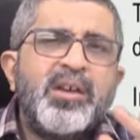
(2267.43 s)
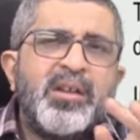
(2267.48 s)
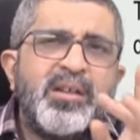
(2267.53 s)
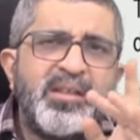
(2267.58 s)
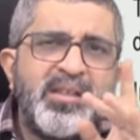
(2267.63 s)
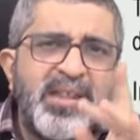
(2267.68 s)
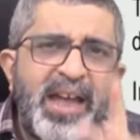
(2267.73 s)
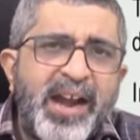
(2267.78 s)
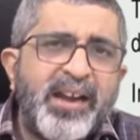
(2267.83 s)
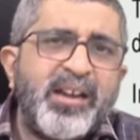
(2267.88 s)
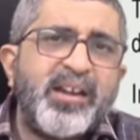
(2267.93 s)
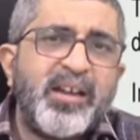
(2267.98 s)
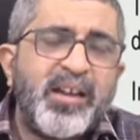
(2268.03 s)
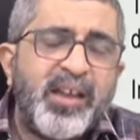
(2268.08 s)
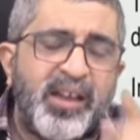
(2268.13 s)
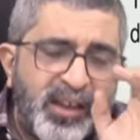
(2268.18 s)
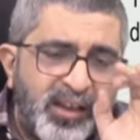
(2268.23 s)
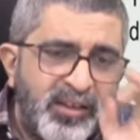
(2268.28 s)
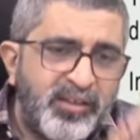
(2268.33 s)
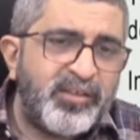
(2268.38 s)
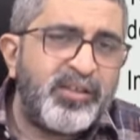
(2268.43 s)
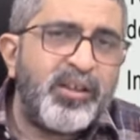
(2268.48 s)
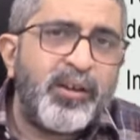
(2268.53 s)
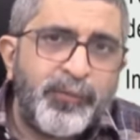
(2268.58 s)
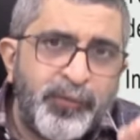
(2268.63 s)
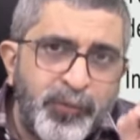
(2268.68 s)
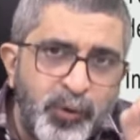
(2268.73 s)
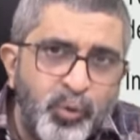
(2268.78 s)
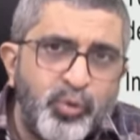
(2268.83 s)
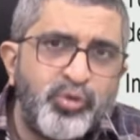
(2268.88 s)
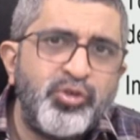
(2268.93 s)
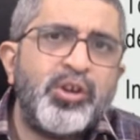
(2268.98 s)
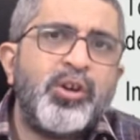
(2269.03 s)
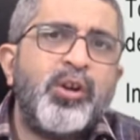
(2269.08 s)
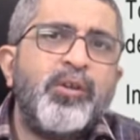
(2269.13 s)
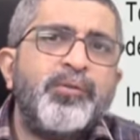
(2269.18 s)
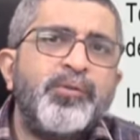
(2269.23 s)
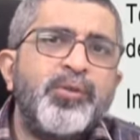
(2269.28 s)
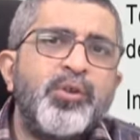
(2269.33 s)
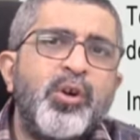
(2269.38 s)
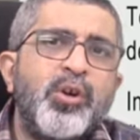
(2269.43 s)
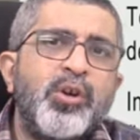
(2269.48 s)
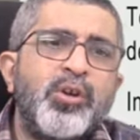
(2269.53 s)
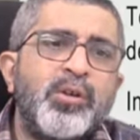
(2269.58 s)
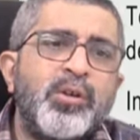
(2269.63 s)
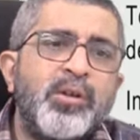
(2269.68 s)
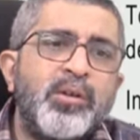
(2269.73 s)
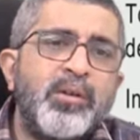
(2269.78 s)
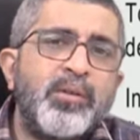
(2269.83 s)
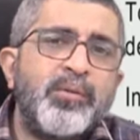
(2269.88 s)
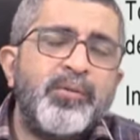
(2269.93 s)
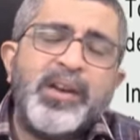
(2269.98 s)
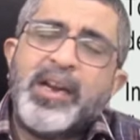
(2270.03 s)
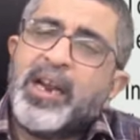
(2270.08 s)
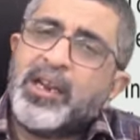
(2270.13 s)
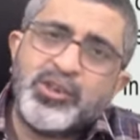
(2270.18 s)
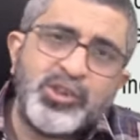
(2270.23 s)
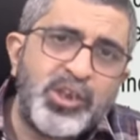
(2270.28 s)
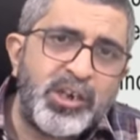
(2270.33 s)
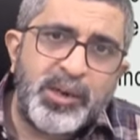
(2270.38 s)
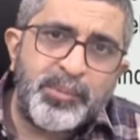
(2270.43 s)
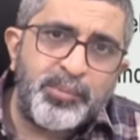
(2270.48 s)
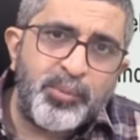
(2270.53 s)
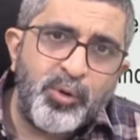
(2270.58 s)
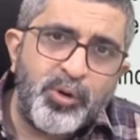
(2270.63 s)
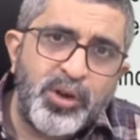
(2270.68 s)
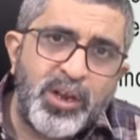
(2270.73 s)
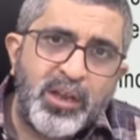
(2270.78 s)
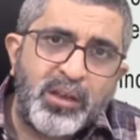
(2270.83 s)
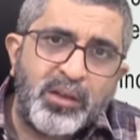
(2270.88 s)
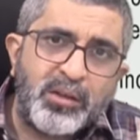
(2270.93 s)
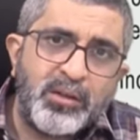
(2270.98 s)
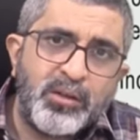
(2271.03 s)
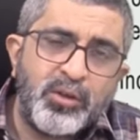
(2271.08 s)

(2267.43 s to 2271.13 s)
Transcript: that is the future of your financial reporting.